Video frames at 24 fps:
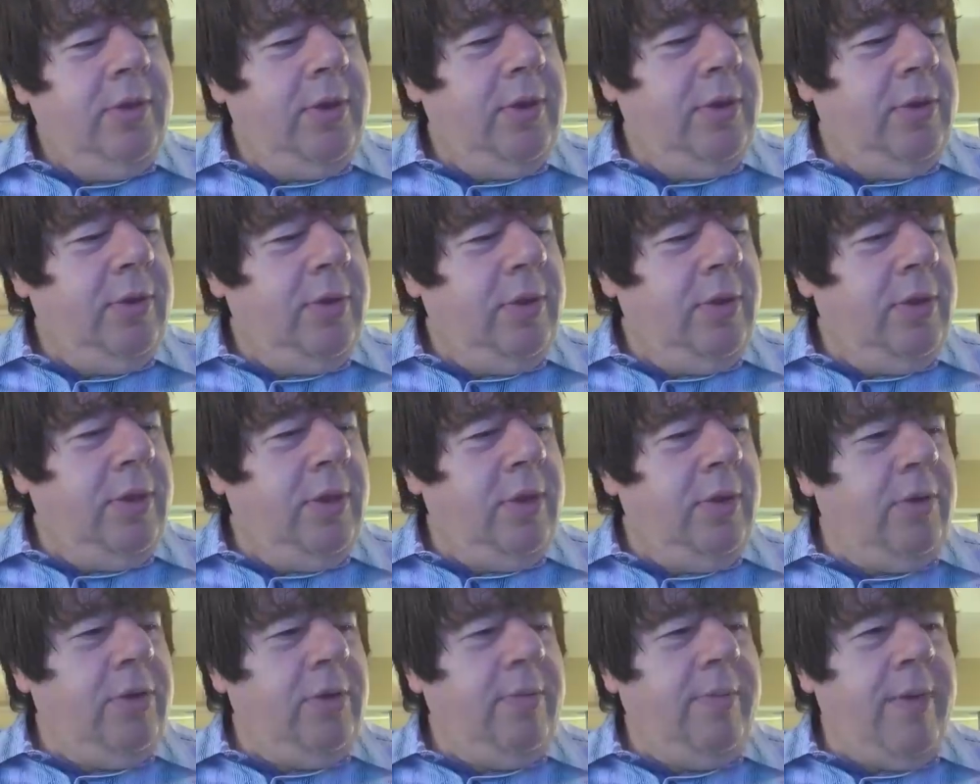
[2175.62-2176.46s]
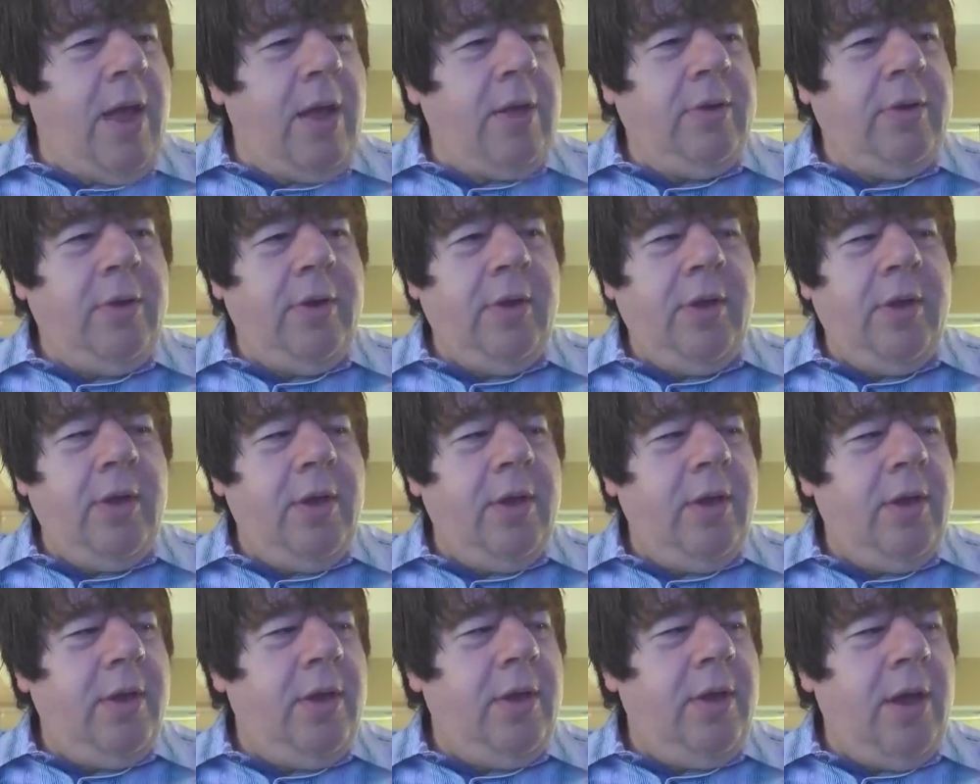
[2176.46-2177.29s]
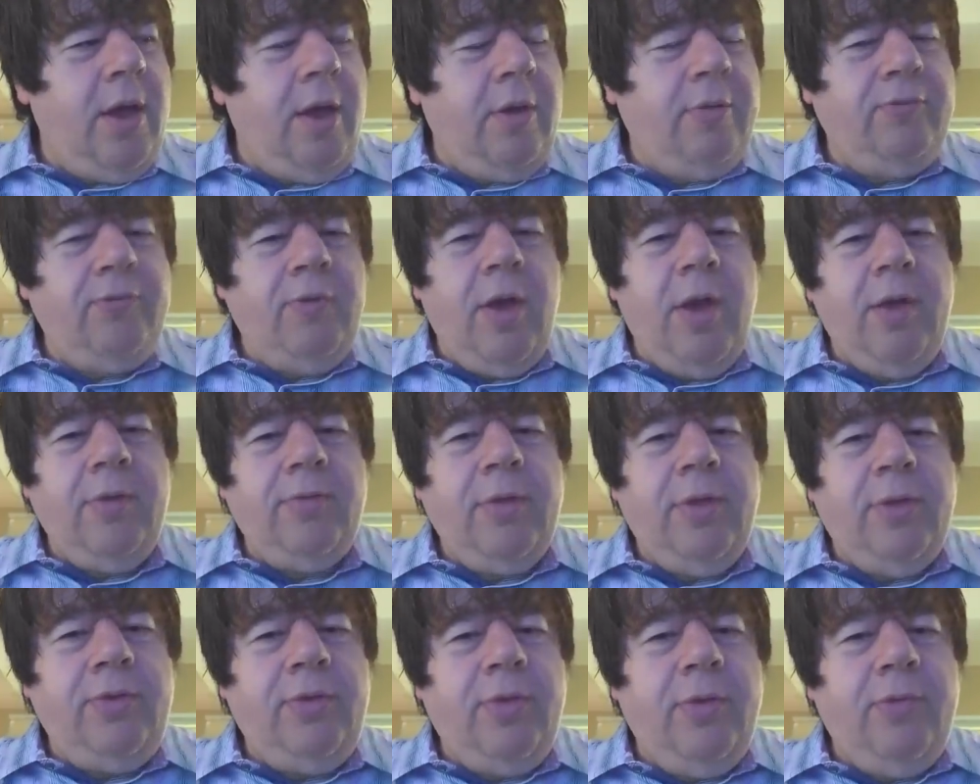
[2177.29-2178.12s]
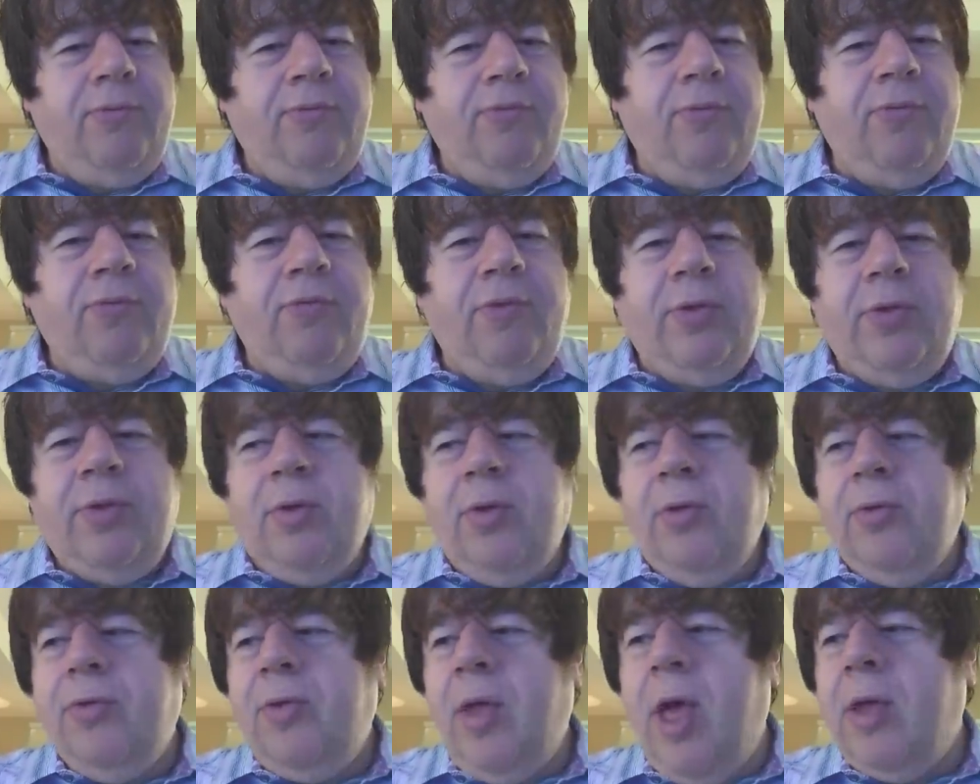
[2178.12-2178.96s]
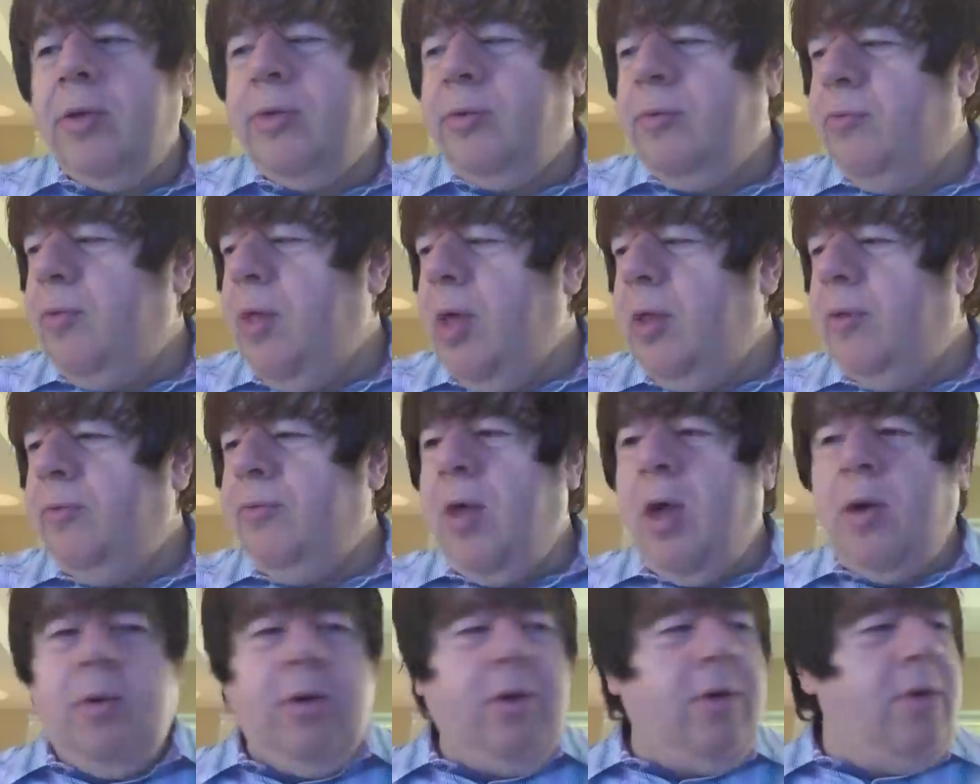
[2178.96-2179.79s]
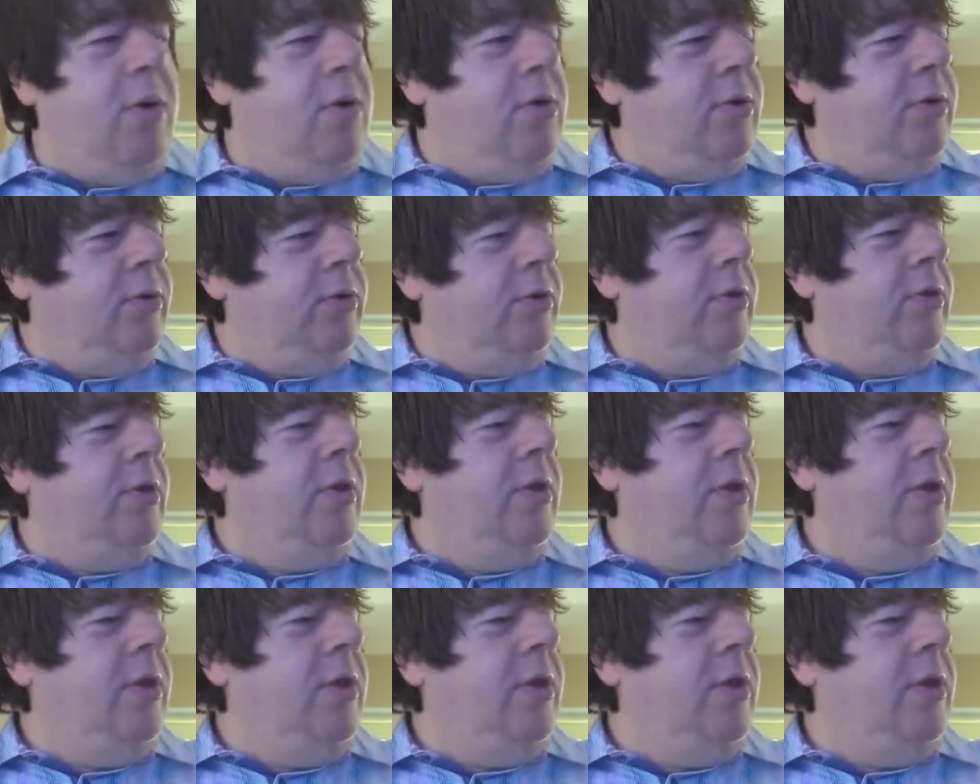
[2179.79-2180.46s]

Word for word: You know, the amount of the physical size of that, if that were gold,